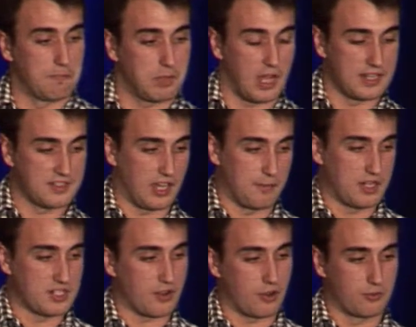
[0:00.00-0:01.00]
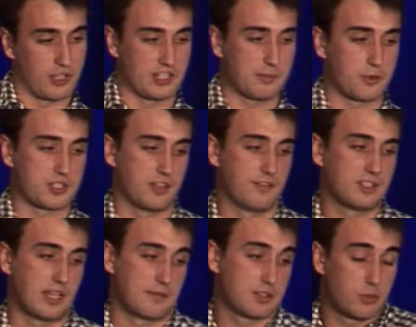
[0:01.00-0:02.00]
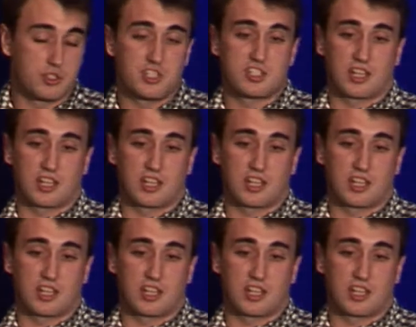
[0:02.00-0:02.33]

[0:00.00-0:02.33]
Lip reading: high timings around 90% of the times, which is